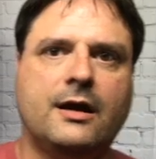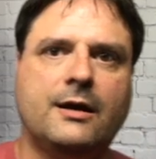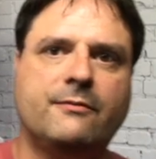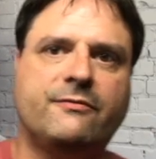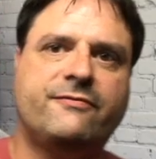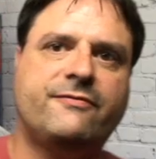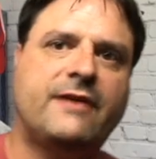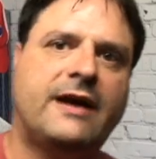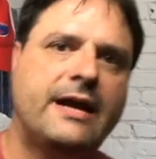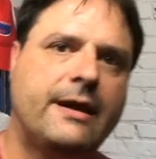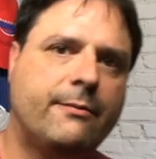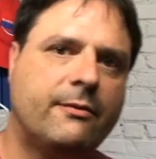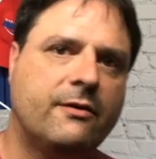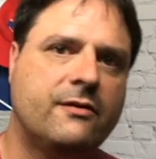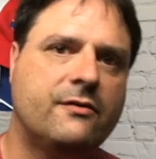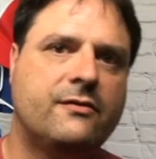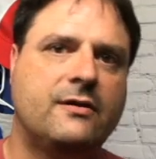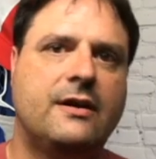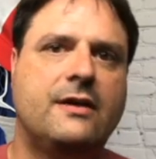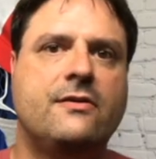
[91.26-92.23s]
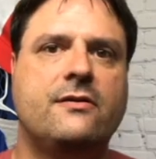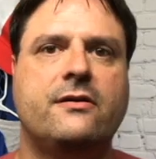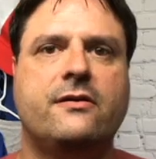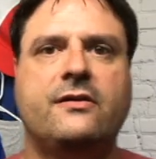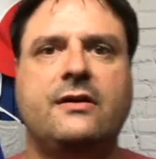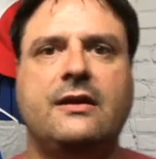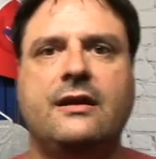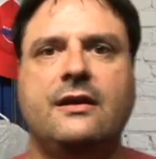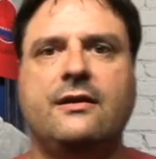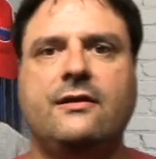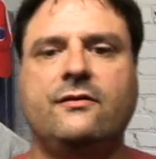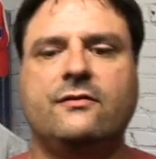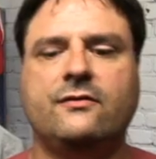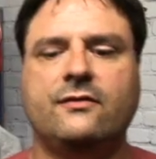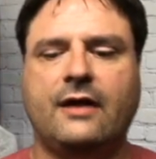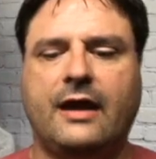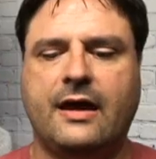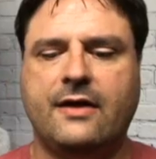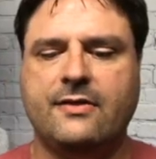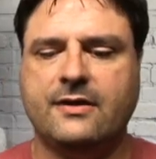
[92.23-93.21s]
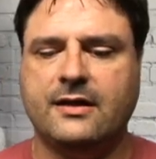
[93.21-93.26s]
fibers in their tees.
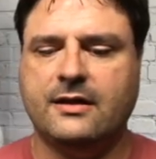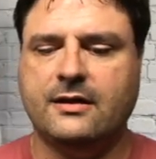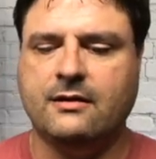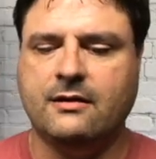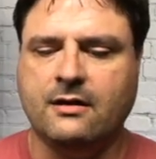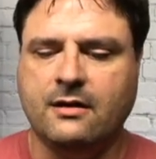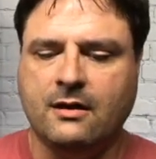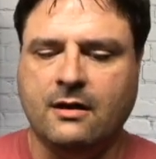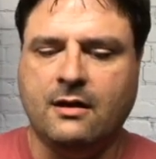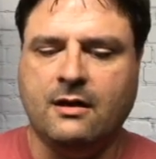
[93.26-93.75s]
And then